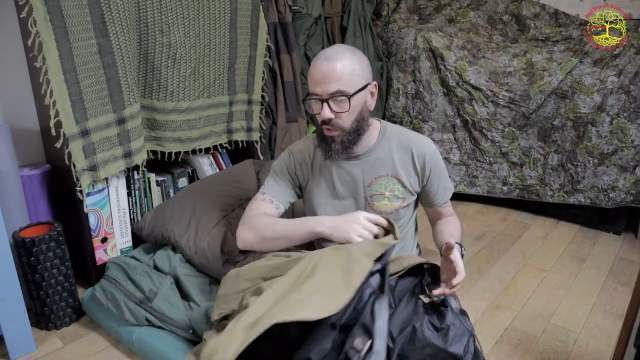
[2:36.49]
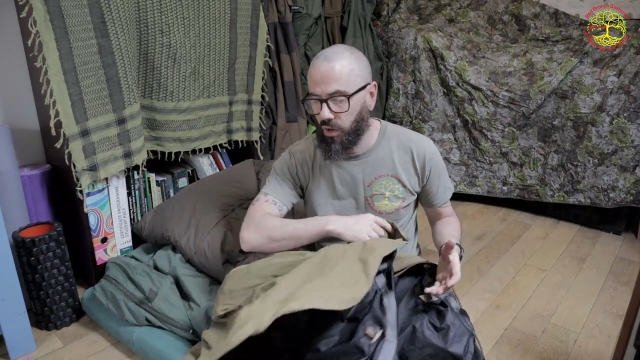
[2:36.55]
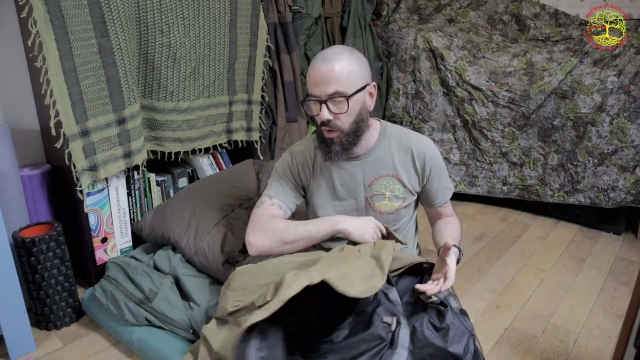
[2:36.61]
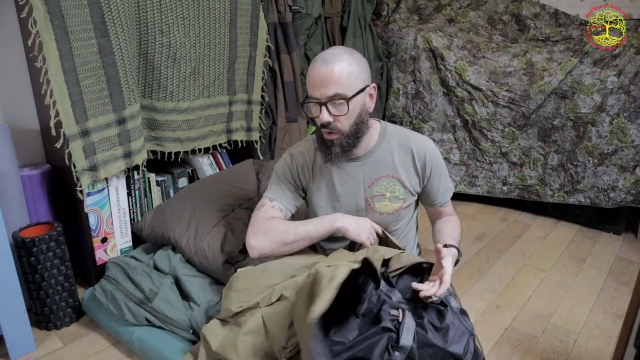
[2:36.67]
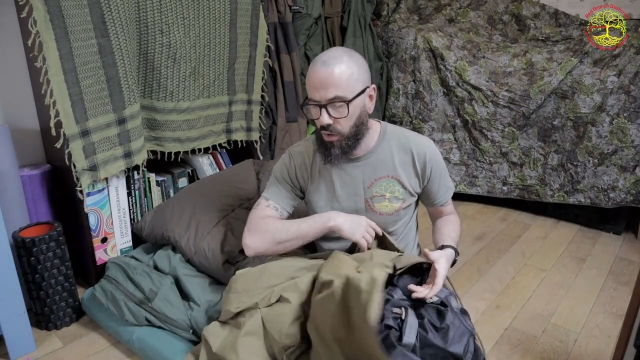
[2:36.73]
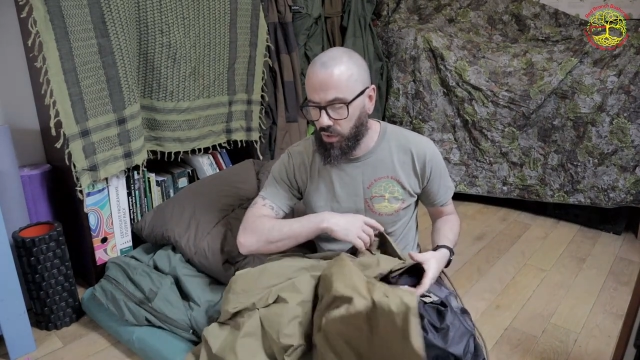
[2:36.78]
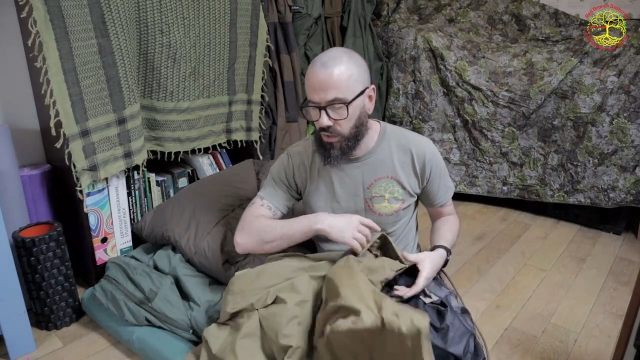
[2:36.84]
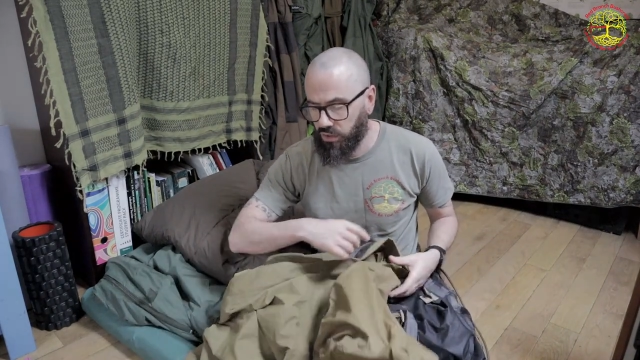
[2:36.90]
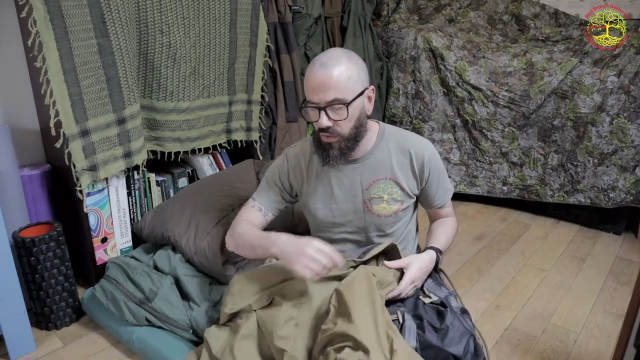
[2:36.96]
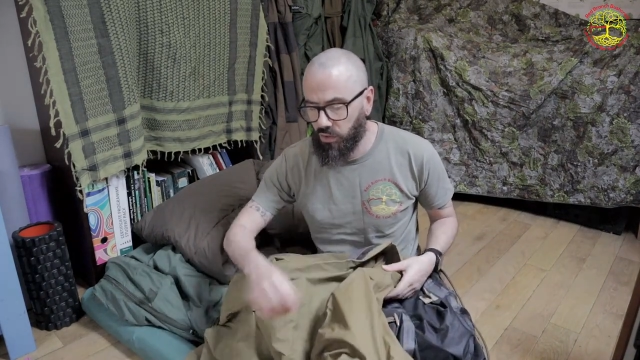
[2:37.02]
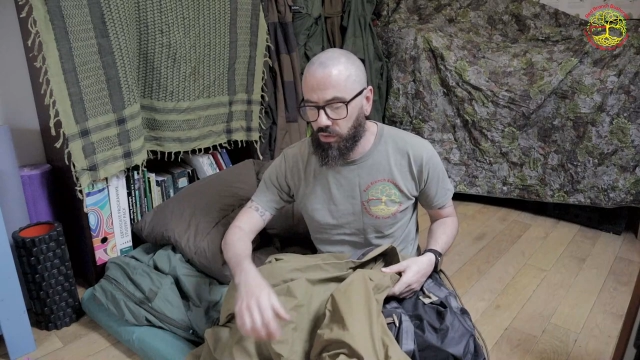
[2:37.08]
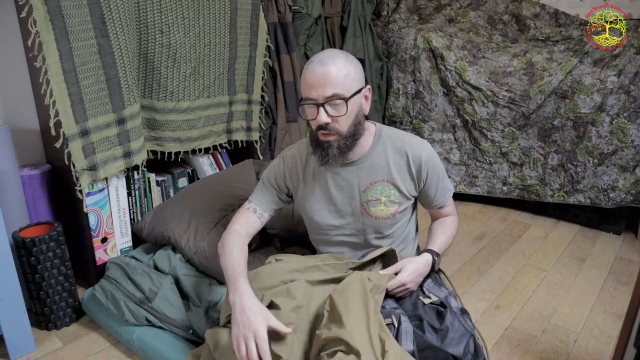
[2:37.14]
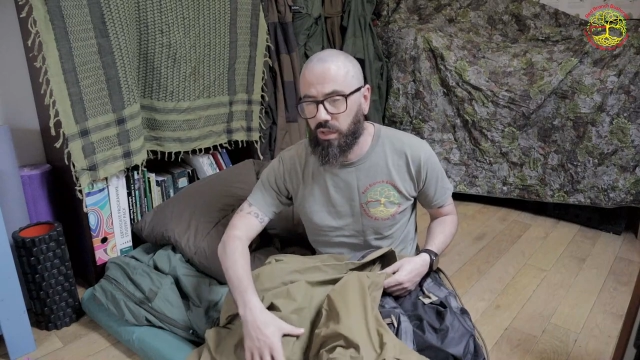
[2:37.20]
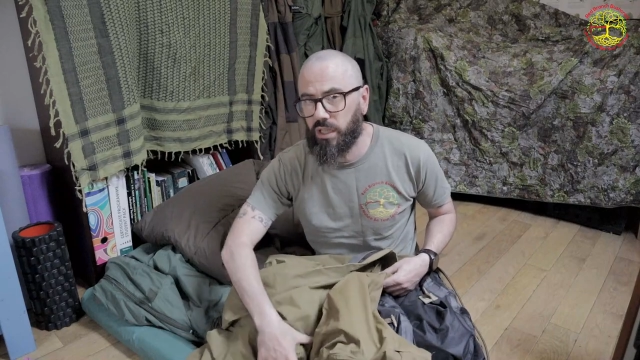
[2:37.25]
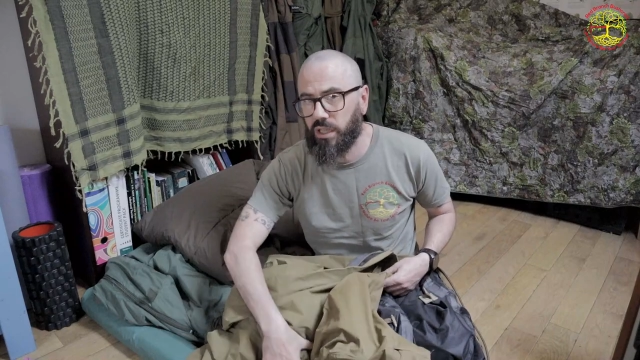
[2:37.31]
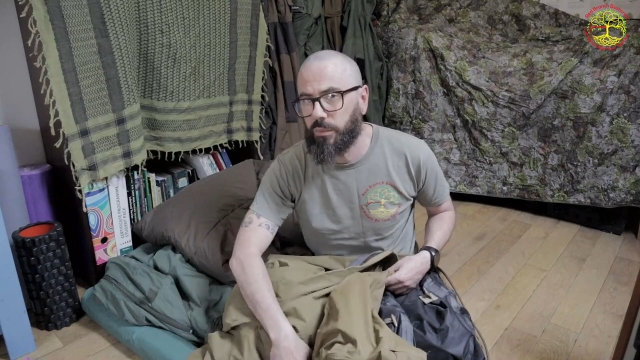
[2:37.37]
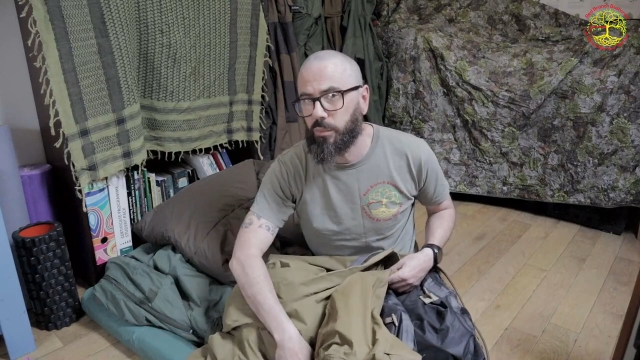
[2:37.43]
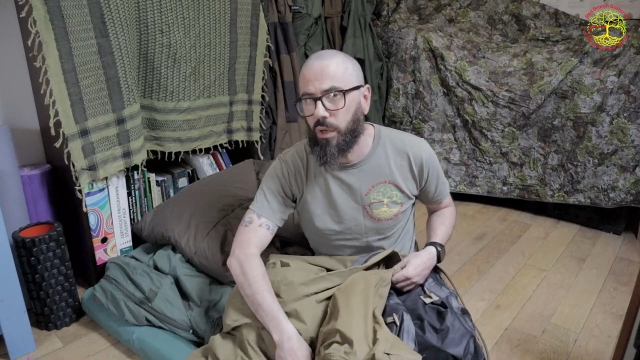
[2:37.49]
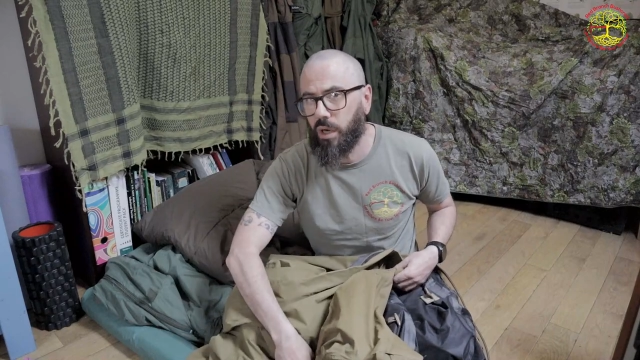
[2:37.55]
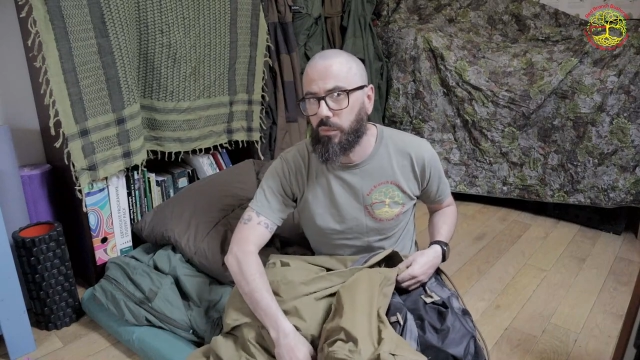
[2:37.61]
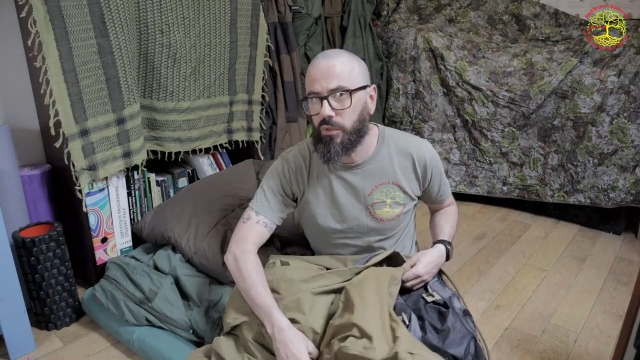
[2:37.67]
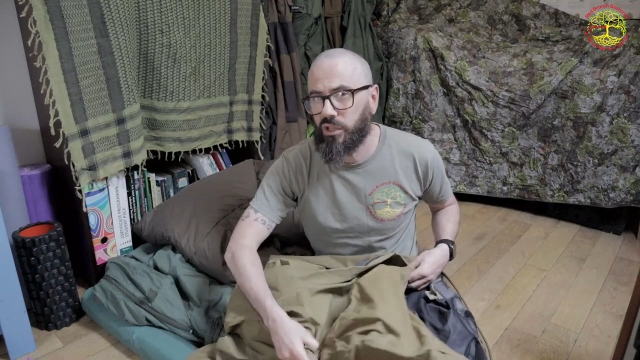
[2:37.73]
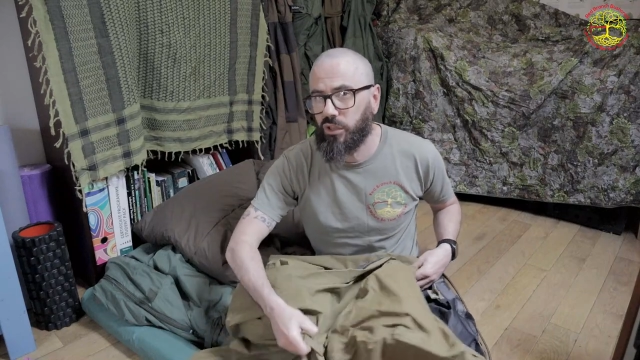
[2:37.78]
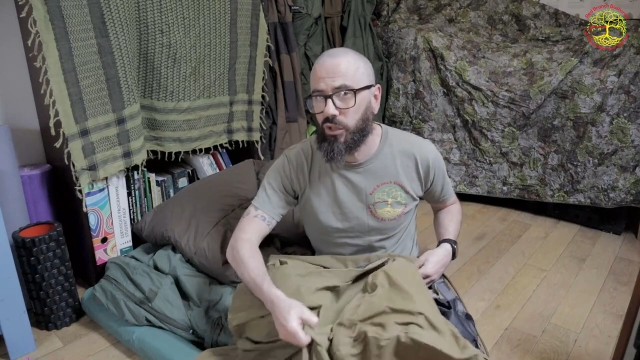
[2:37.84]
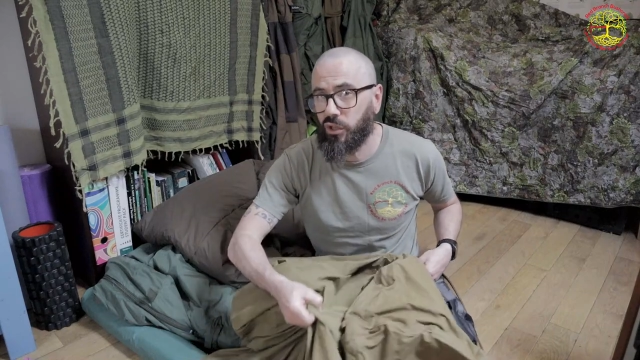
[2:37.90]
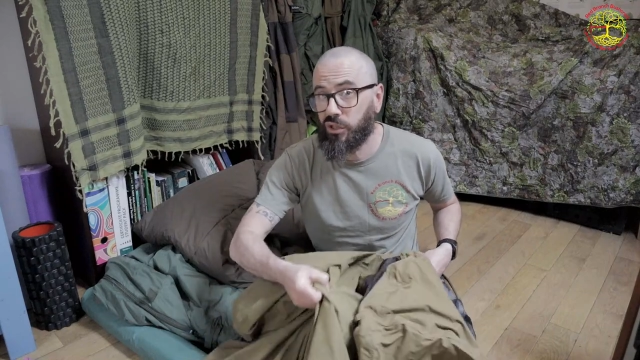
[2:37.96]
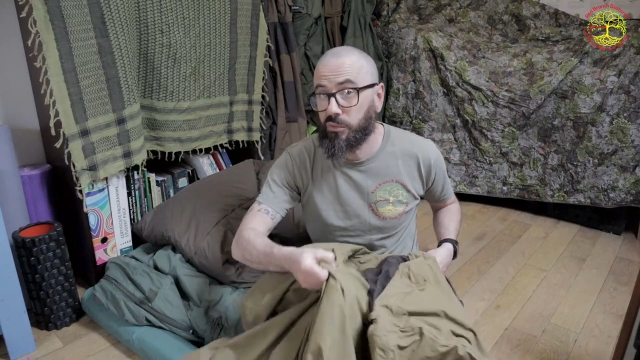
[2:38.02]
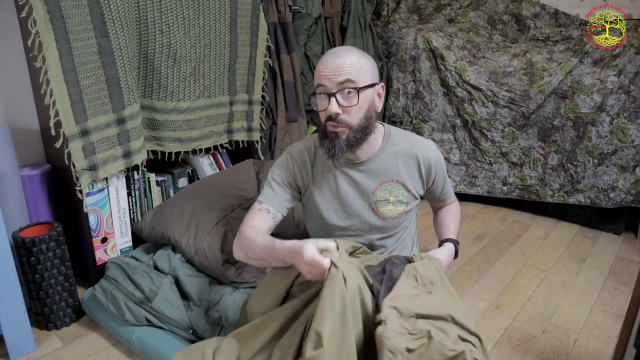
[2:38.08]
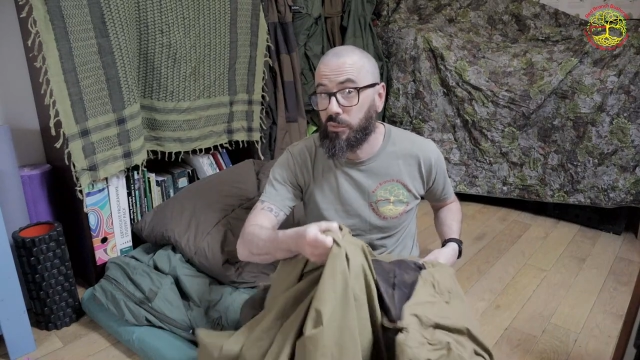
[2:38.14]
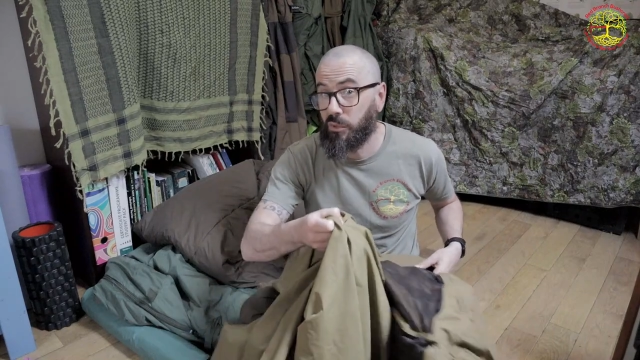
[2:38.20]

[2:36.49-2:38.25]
all in all, it probably cost